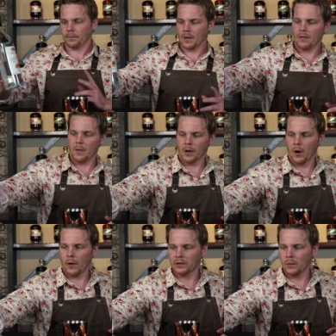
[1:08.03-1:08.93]
Then we're
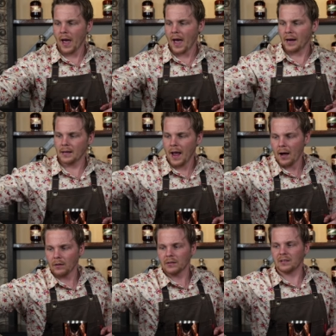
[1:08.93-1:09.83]
going to add an
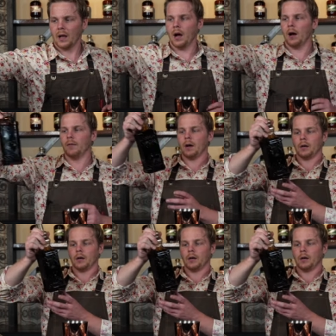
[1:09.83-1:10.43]
ounce of